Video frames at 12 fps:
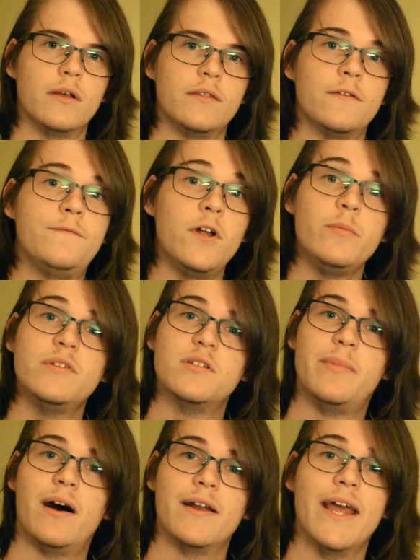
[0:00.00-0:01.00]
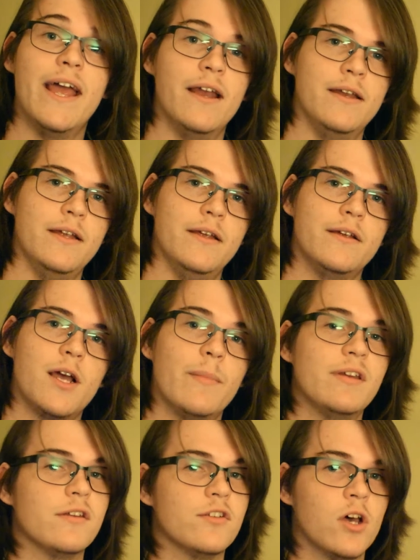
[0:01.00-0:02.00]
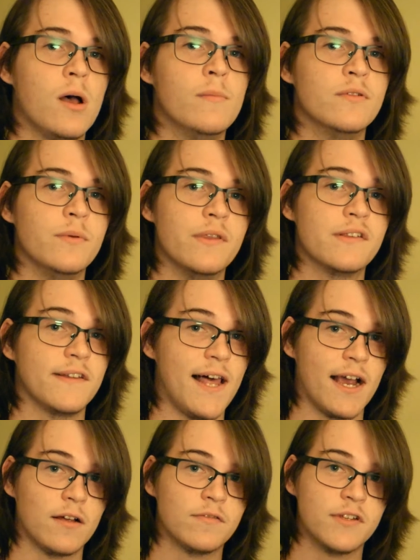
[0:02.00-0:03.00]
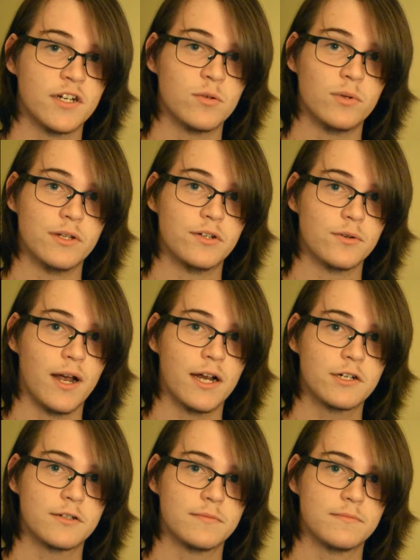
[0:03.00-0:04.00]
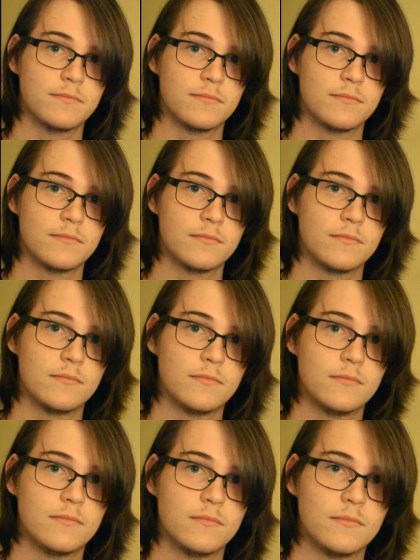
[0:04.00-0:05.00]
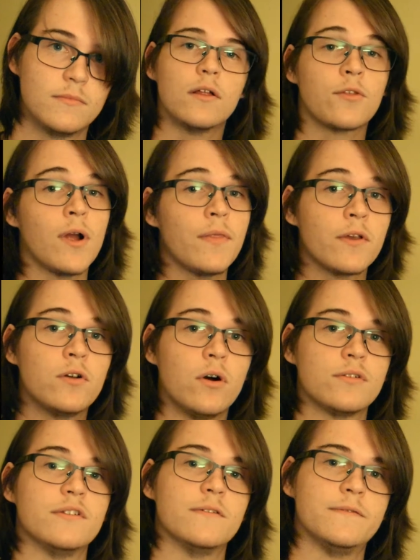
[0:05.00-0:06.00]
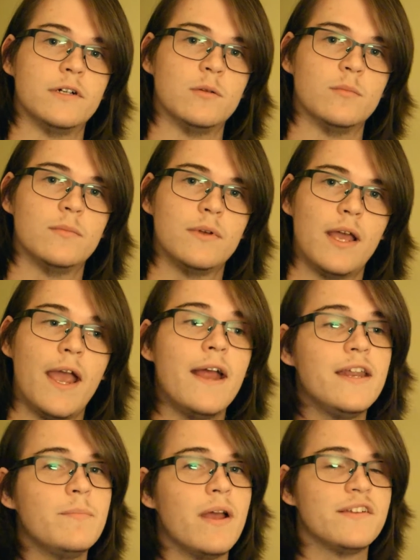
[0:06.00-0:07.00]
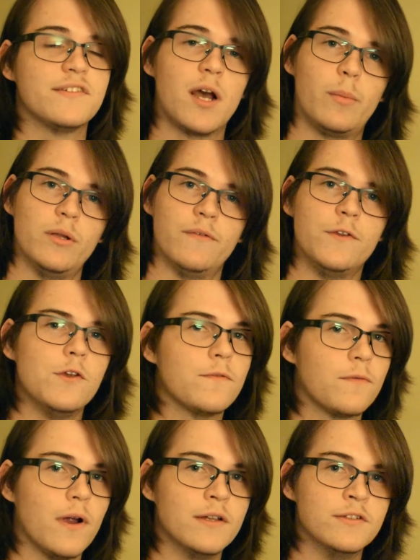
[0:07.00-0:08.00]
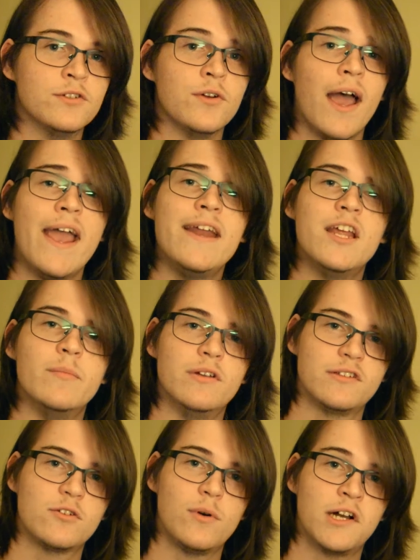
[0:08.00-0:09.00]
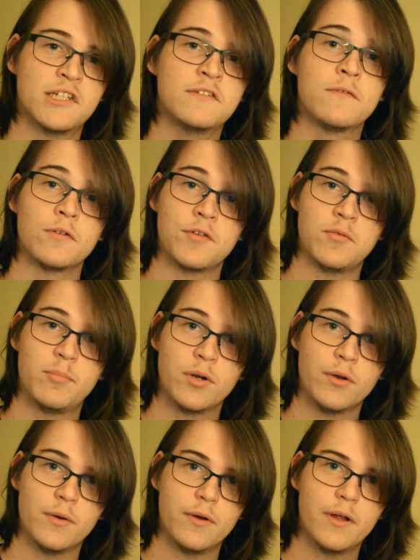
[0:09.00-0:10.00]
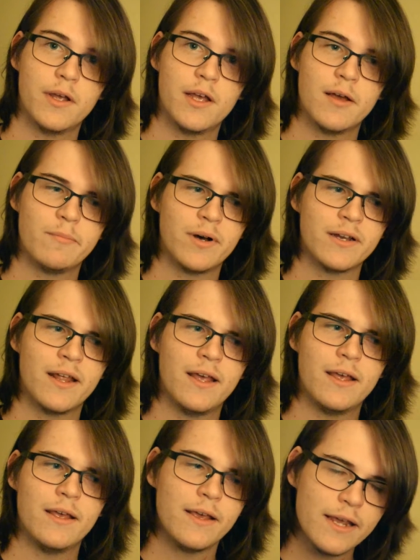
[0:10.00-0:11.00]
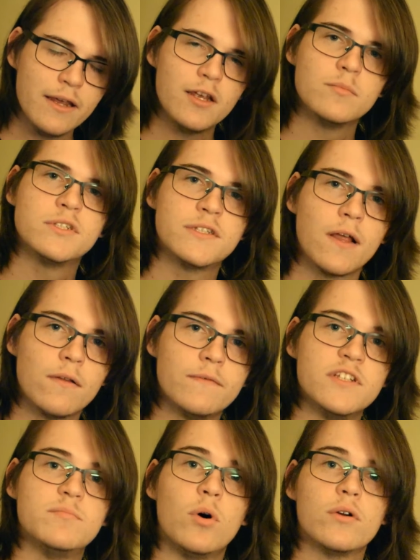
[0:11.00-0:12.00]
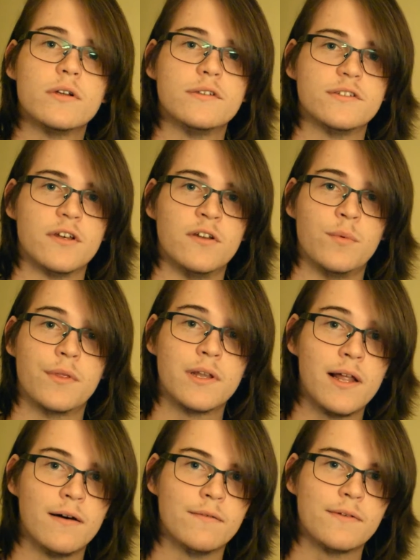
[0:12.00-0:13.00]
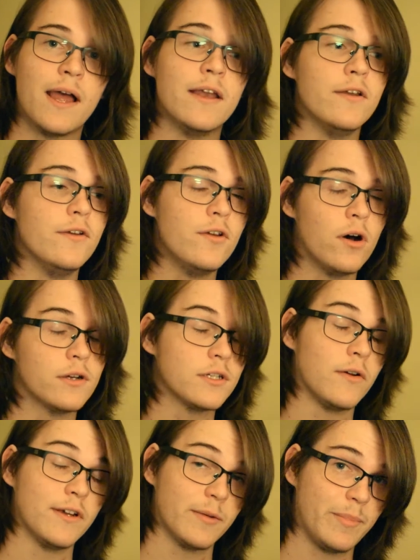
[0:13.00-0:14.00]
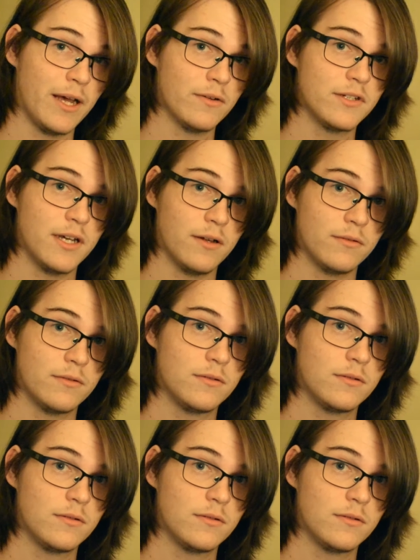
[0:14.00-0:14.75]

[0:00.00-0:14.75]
The film is about Andy coming to terms with his lack of sexual interaction. Throughout the course of the film, Andy makes a couple of new friends who aid him in his quest for a little poon, but he himself is more concerned with love and not going to Pound Town.